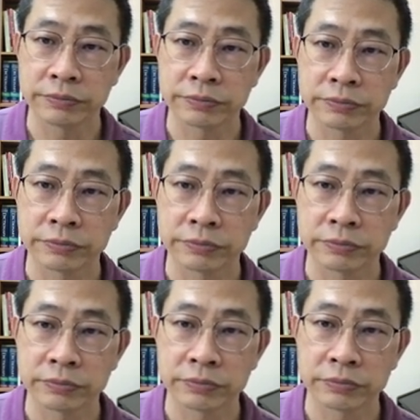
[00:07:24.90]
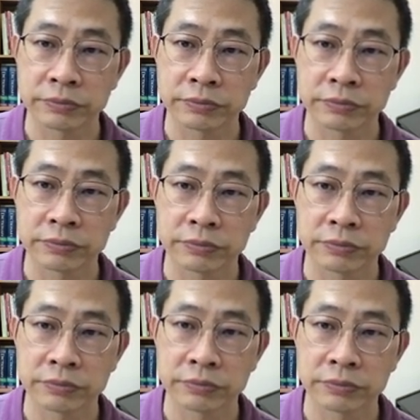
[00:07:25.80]

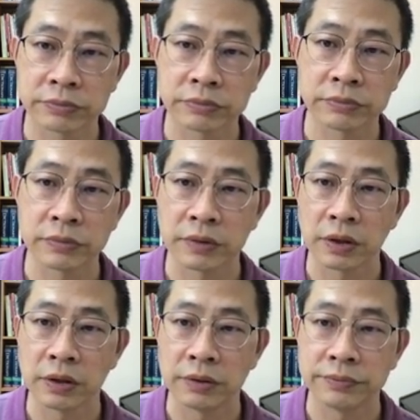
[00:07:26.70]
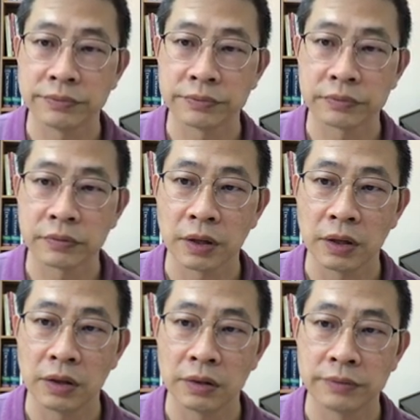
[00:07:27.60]

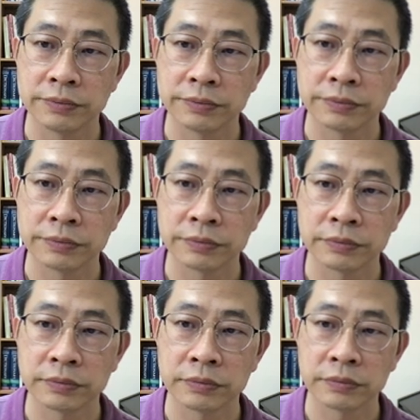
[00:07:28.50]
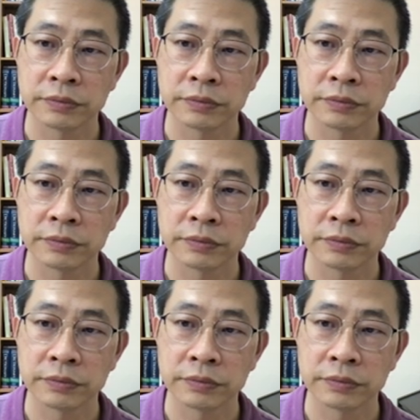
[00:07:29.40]
Nobody speaks.